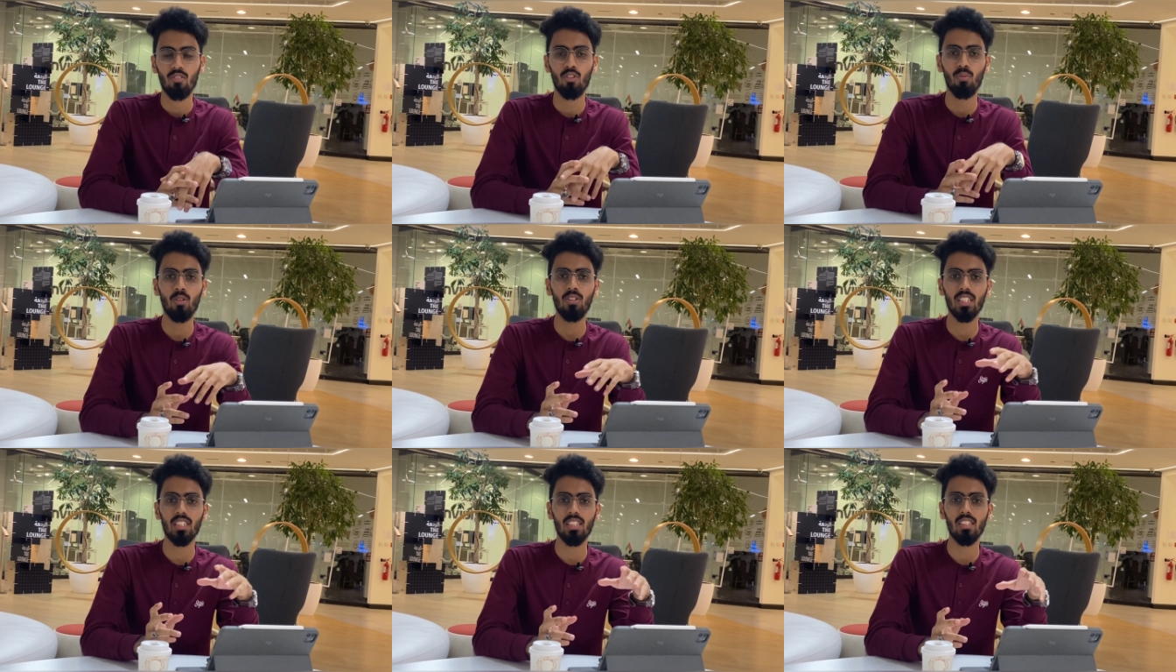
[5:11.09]
For more
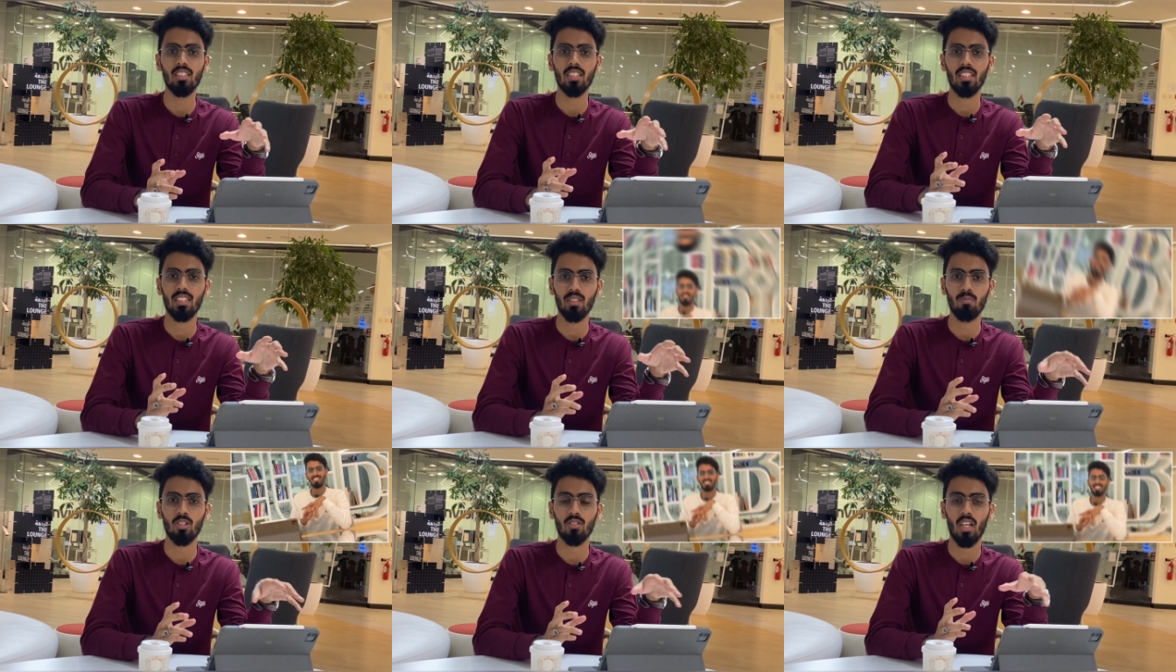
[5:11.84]
details and
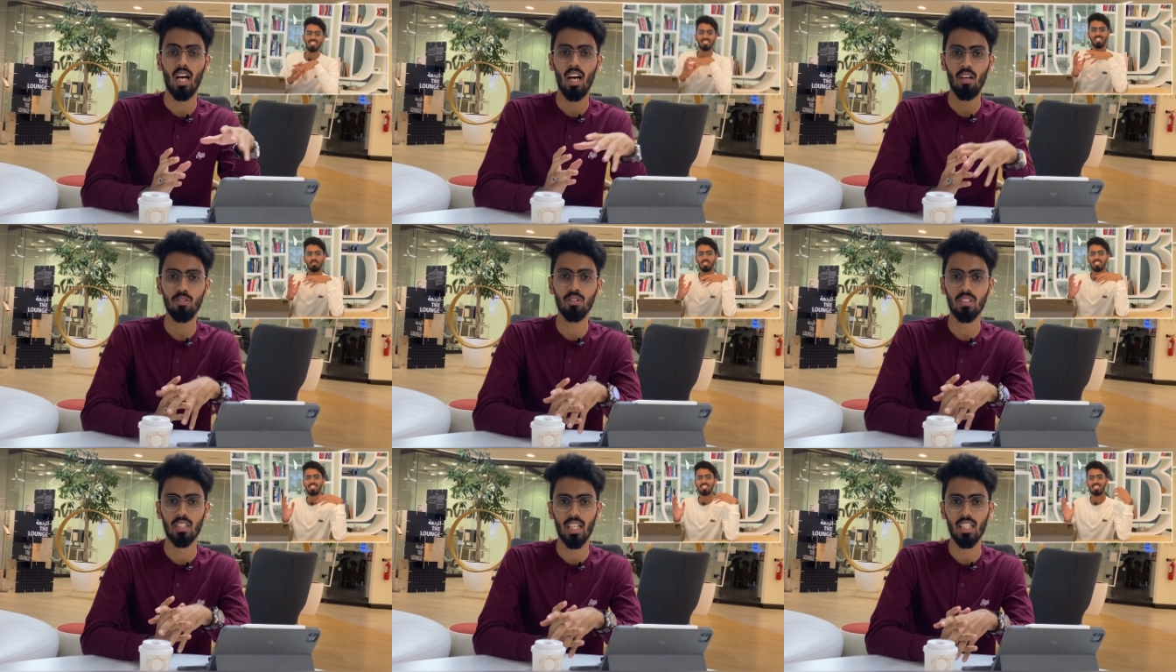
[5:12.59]
tips on how
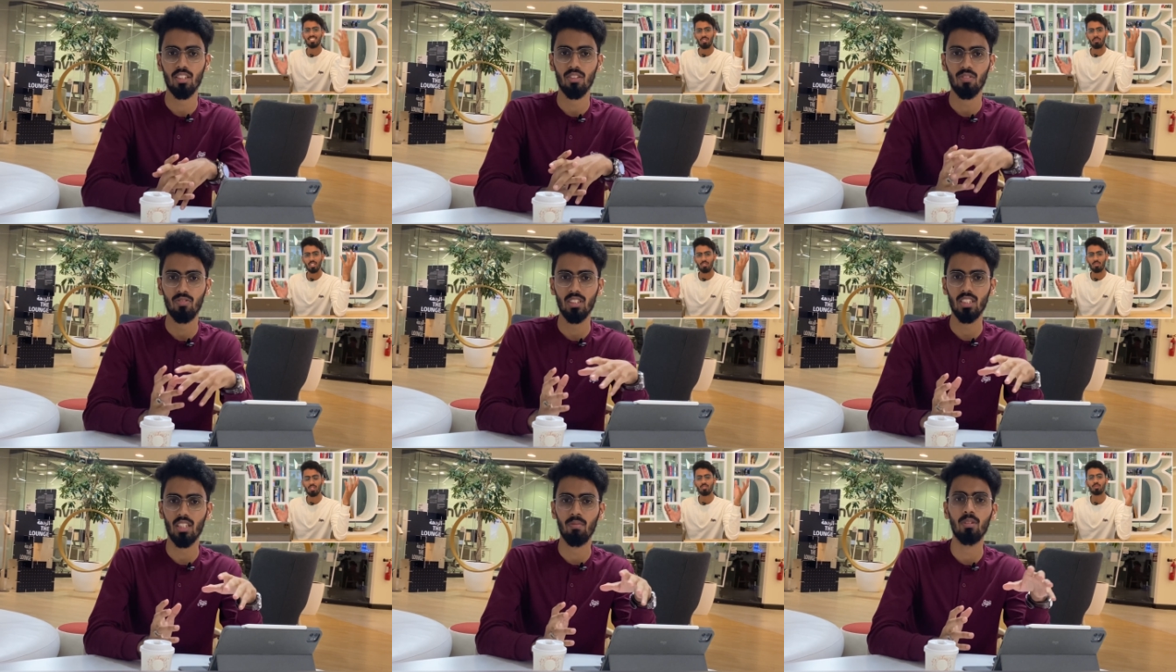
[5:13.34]
to crack your
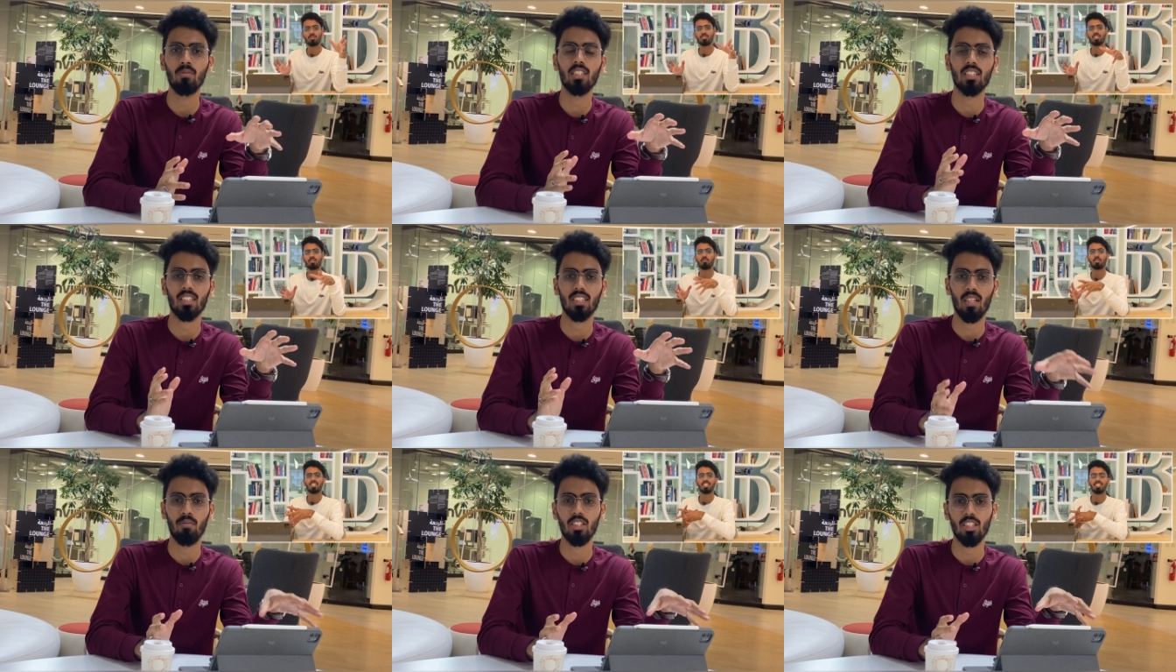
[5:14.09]
first MBBS
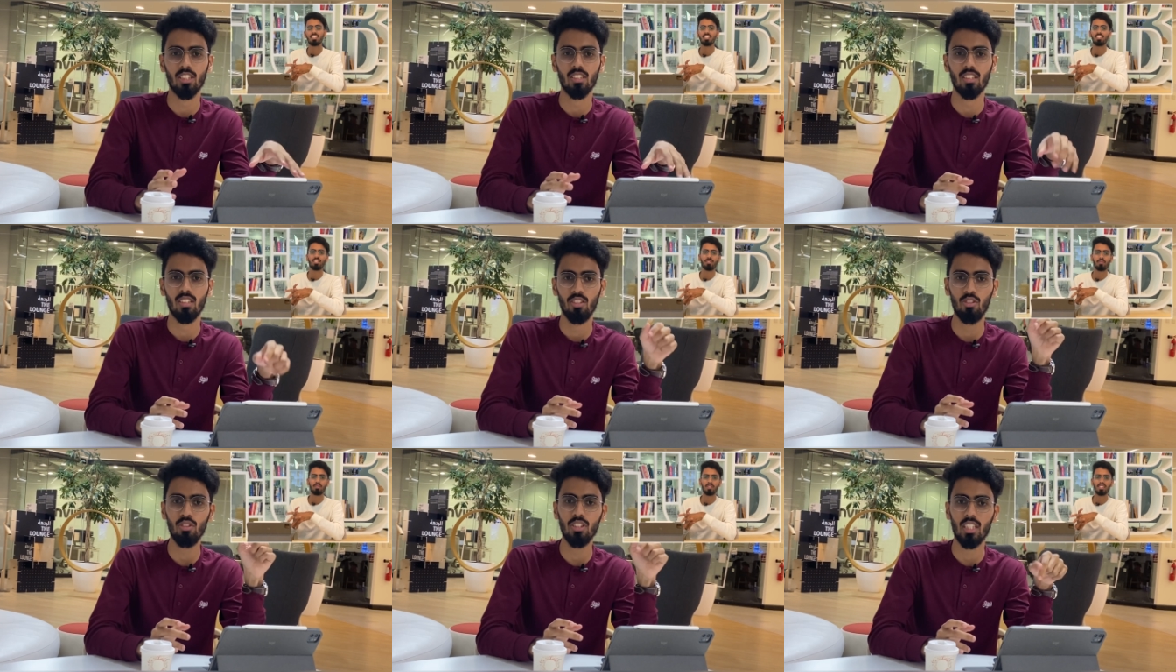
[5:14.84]
examinations,
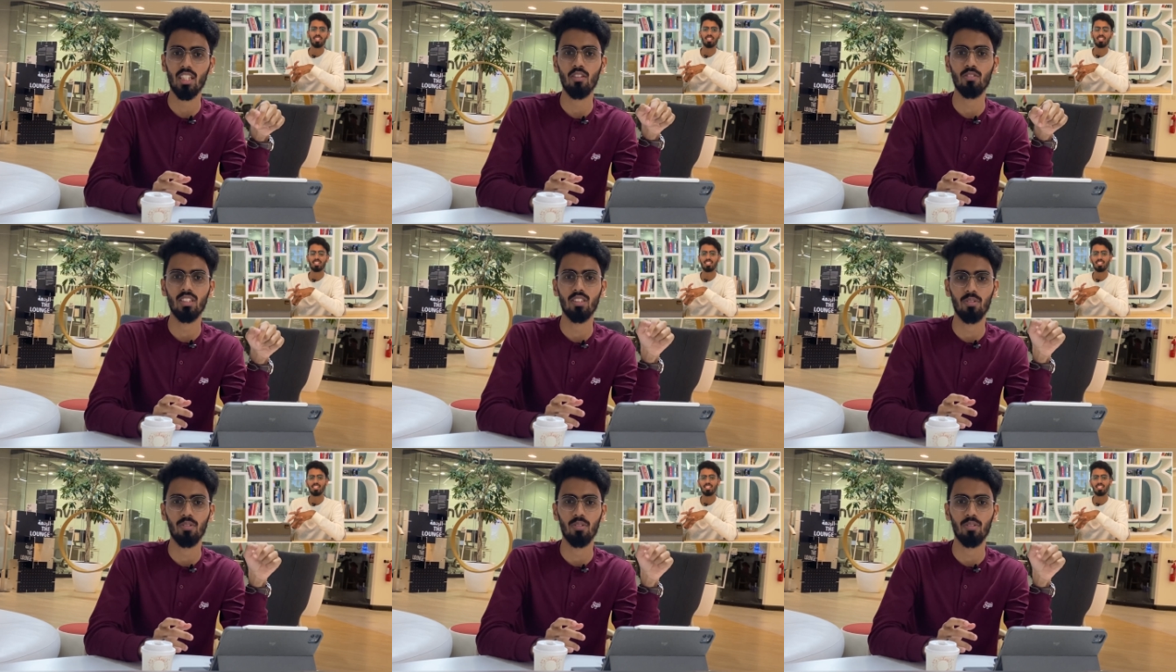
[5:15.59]
do check out this